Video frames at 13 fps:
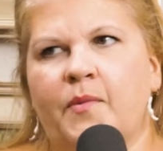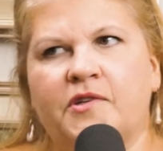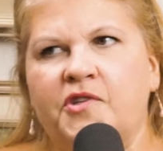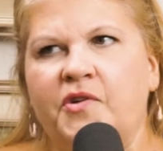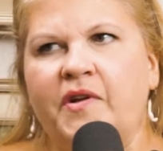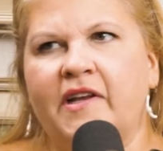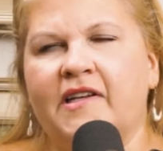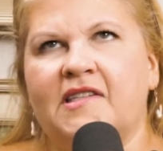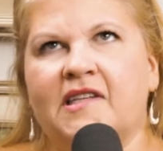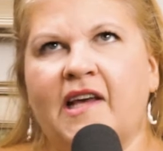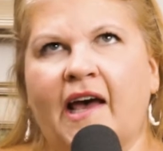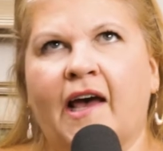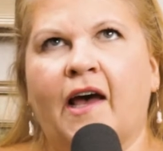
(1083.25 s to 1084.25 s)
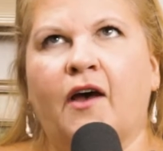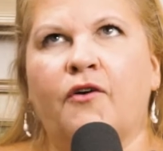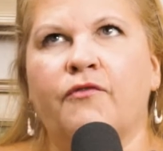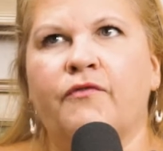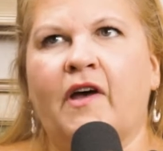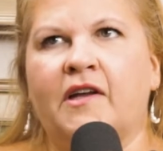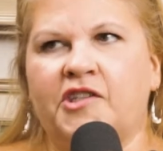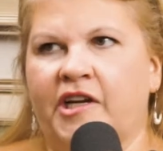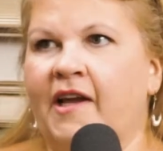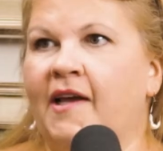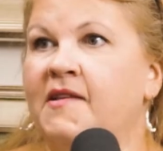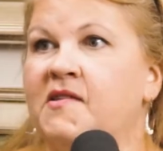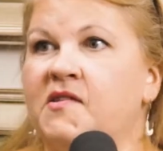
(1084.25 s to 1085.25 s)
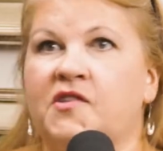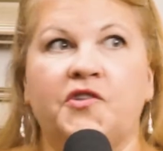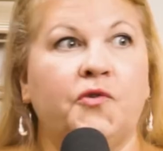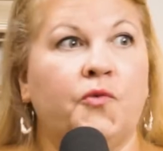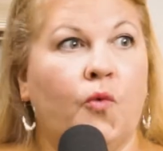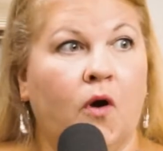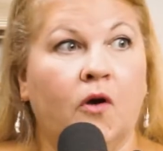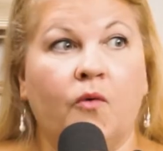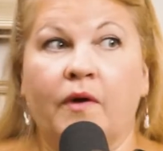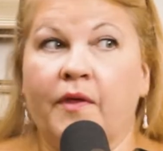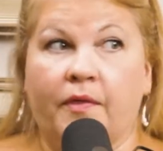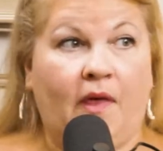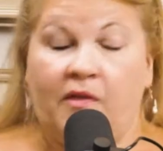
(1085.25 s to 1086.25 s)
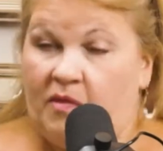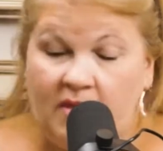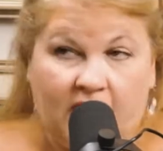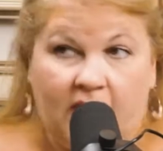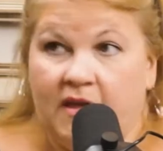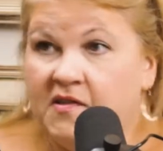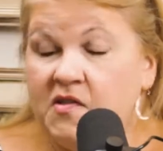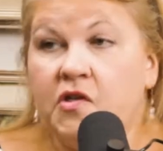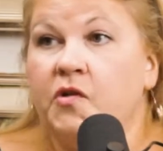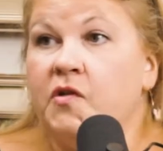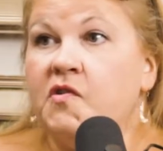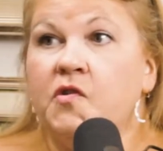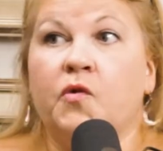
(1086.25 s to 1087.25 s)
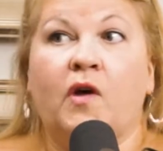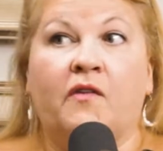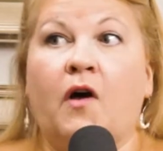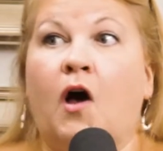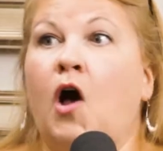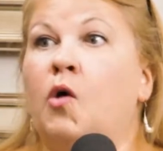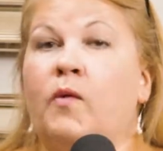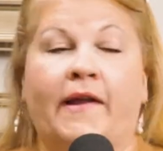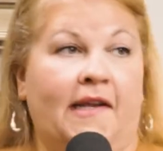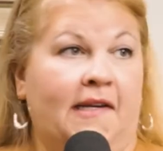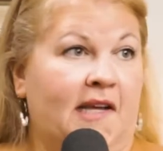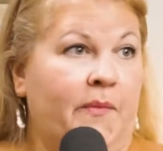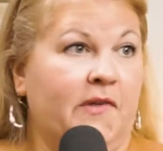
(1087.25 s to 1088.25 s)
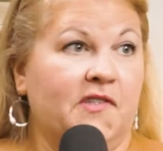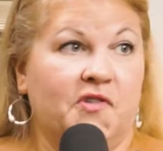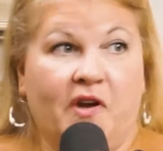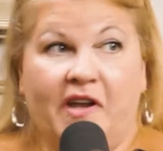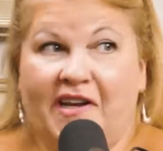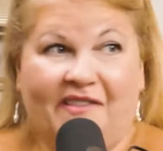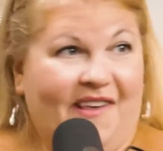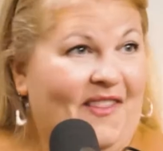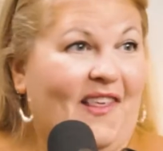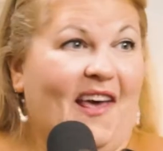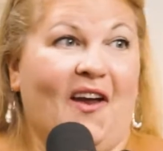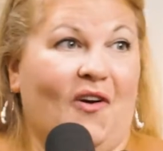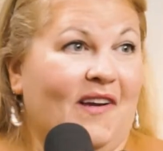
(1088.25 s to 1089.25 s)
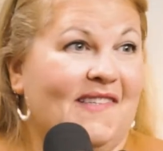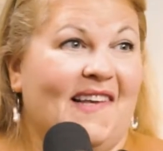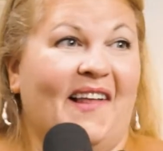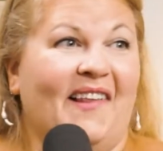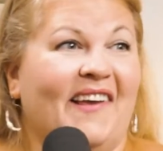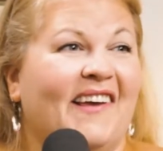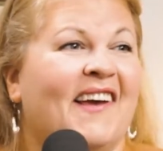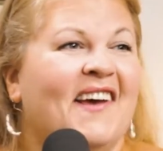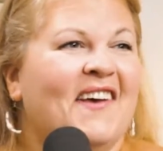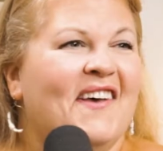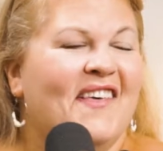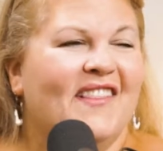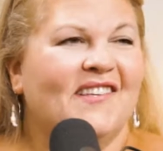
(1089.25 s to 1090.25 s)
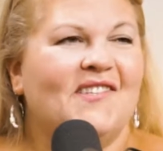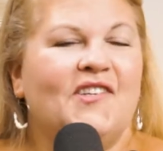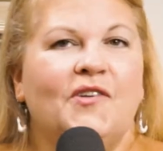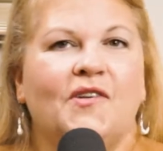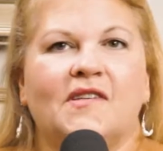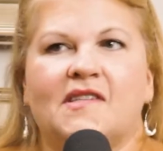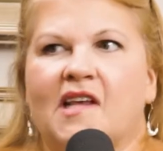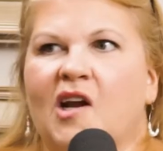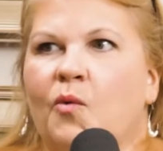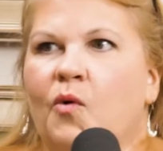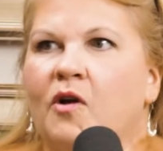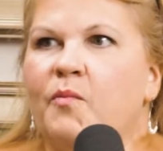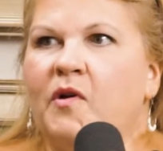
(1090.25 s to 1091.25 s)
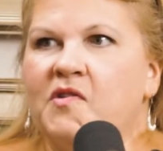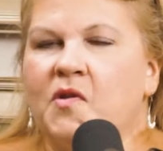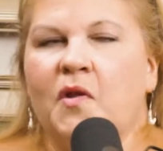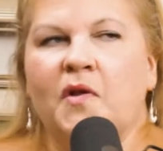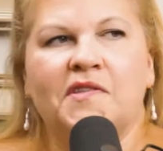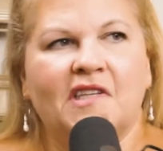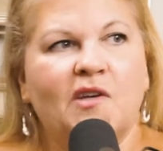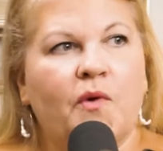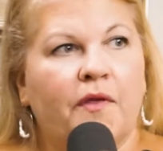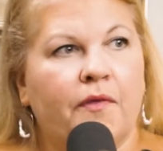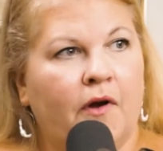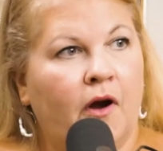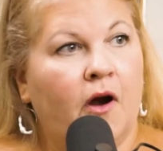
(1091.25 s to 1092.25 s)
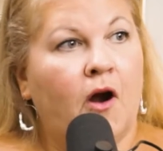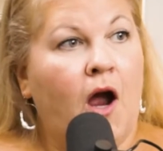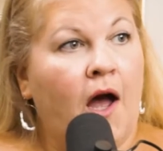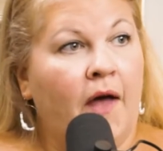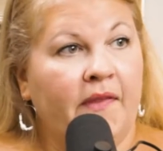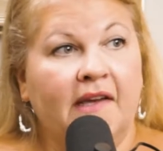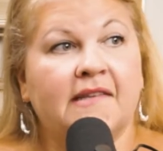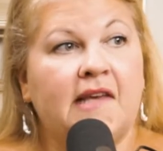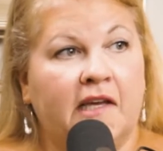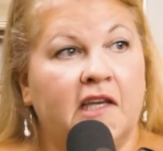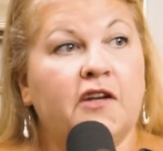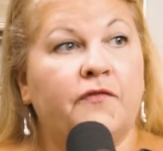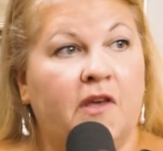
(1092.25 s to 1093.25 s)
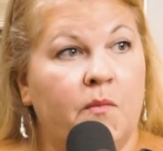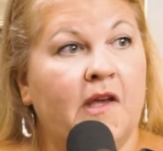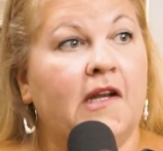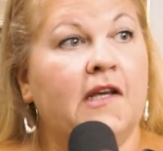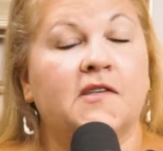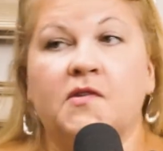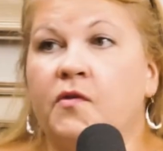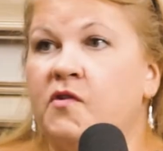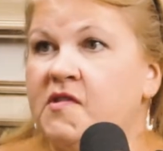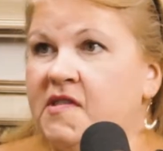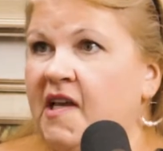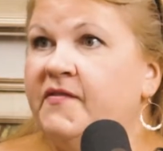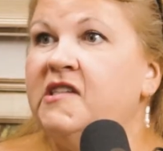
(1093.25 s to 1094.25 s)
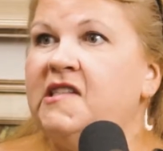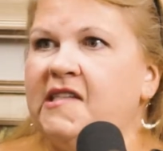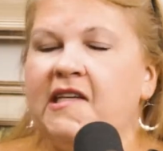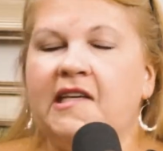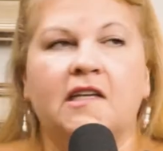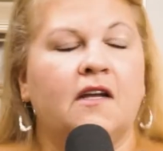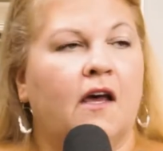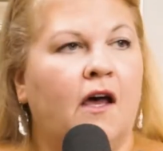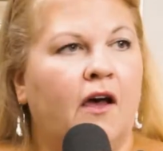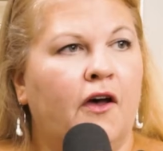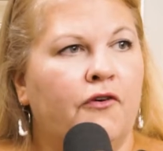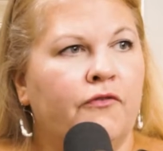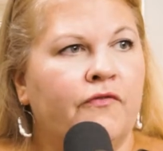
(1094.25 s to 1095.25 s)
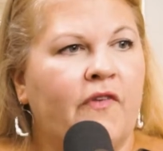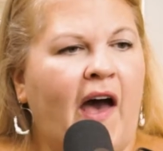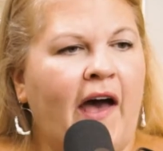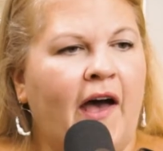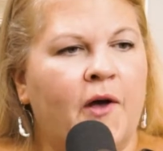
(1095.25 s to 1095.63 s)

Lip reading: opportunity to have a chance to work with these students who have already demonstrated that they are excelling. The students that I work most closely with are on the executive committee. So there's 17 of